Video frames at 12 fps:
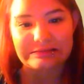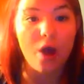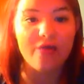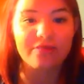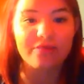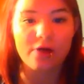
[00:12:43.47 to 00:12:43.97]

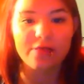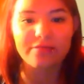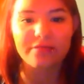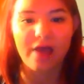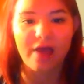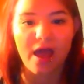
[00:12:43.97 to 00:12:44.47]
I thought
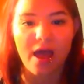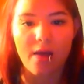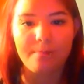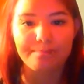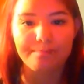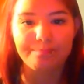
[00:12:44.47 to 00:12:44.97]

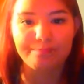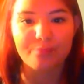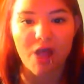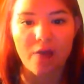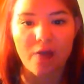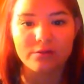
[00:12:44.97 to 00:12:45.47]
that
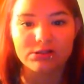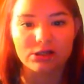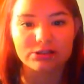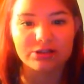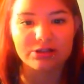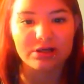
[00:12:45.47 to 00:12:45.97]
I would
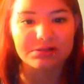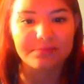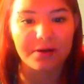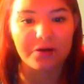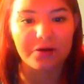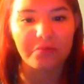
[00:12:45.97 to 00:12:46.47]
talk to you guys
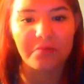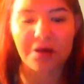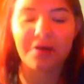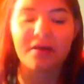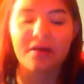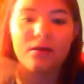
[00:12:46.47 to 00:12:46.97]
about
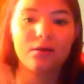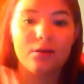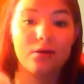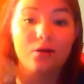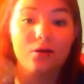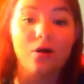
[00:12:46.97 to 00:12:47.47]
my
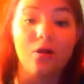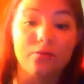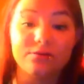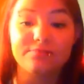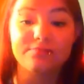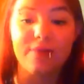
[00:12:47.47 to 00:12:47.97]

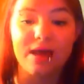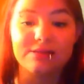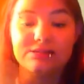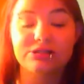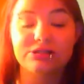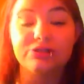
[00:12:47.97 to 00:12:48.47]
Halloween's
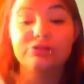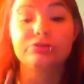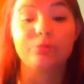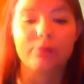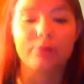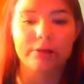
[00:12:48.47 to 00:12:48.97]
past and tell you
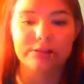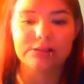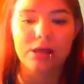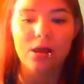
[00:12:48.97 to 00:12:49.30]
stories,